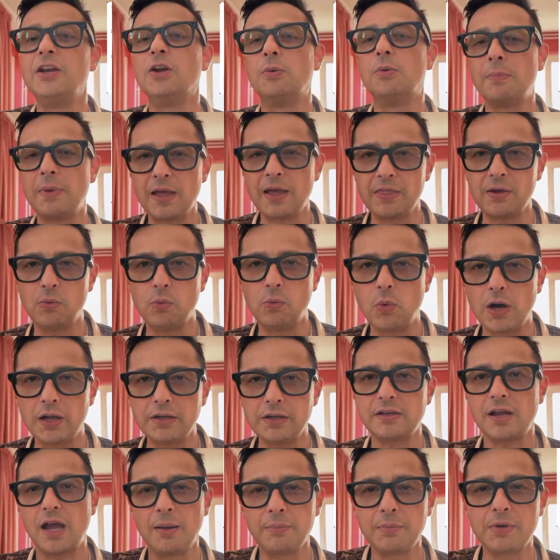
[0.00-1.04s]
no matter
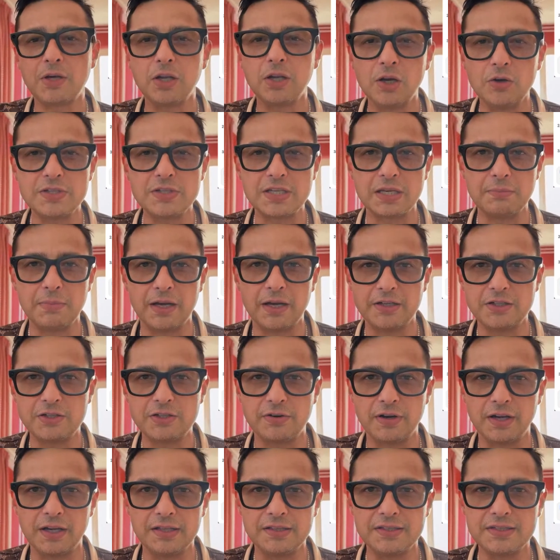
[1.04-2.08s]
what, I'm closing my
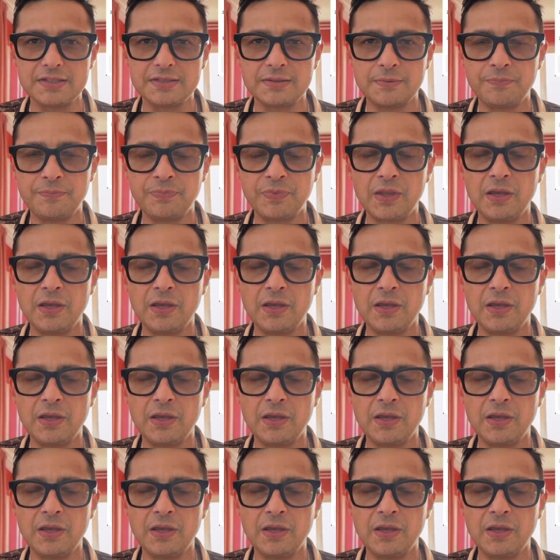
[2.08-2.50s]
trades.